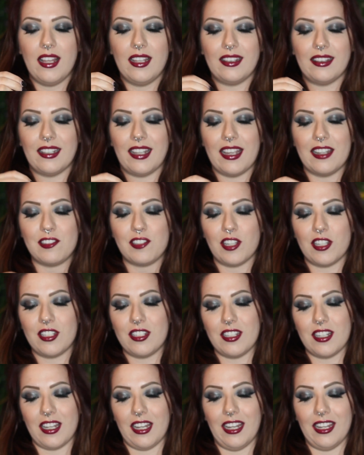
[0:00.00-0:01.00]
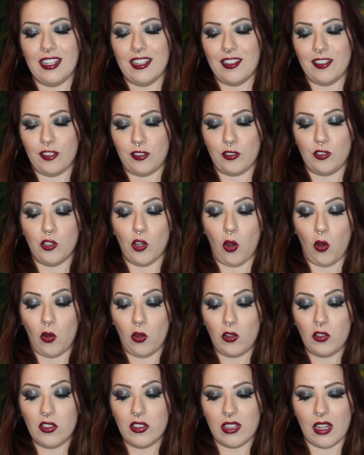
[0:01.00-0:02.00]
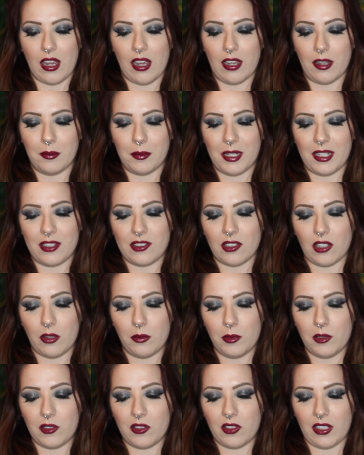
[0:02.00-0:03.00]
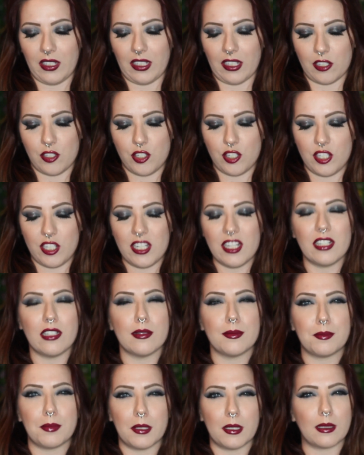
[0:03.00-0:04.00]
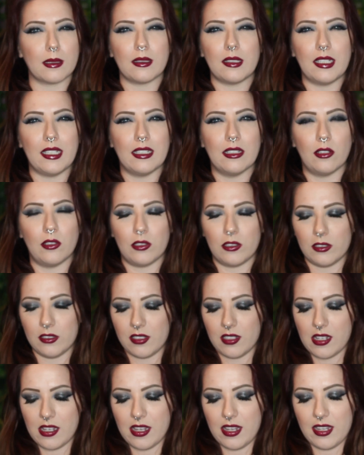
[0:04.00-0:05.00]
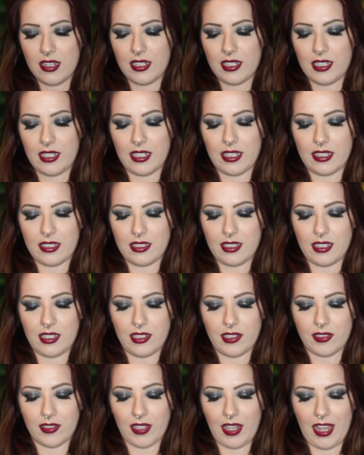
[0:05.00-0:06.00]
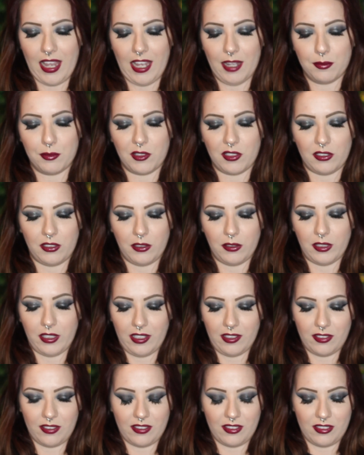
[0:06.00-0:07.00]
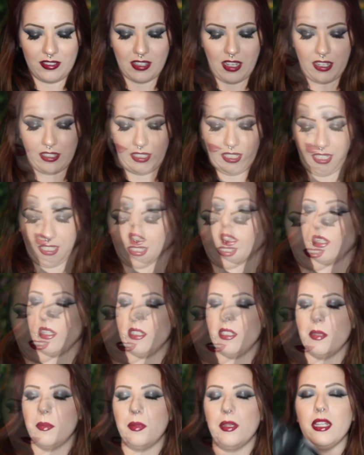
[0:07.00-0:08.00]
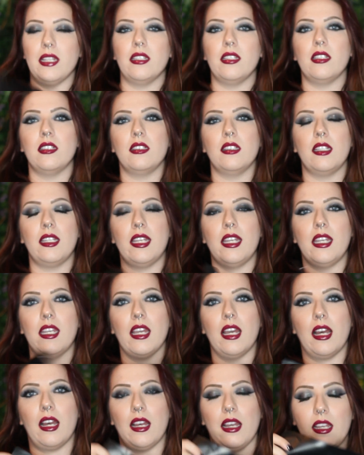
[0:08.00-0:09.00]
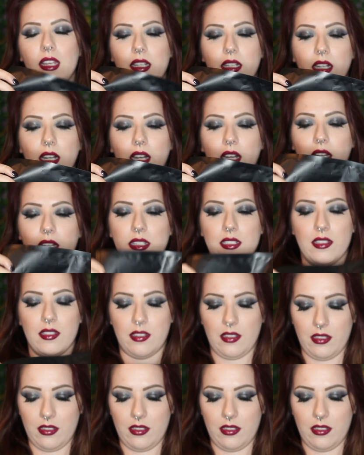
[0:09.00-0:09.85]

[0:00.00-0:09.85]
Legend is gold. It's almost like a sheer pearly gold. It is absolutely stunning. But independently, I got